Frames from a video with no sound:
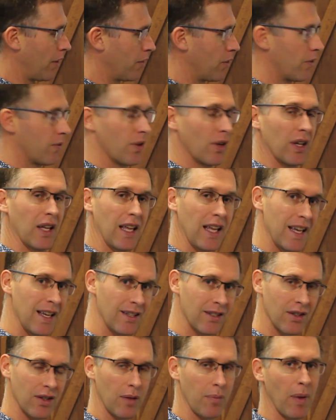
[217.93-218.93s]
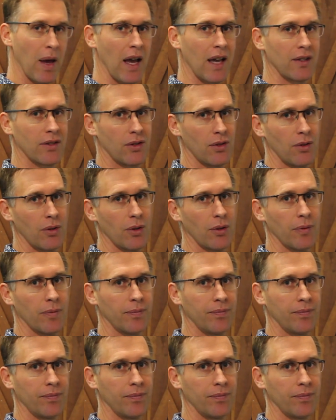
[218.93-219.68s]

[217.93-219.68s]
nerve to easily pass through.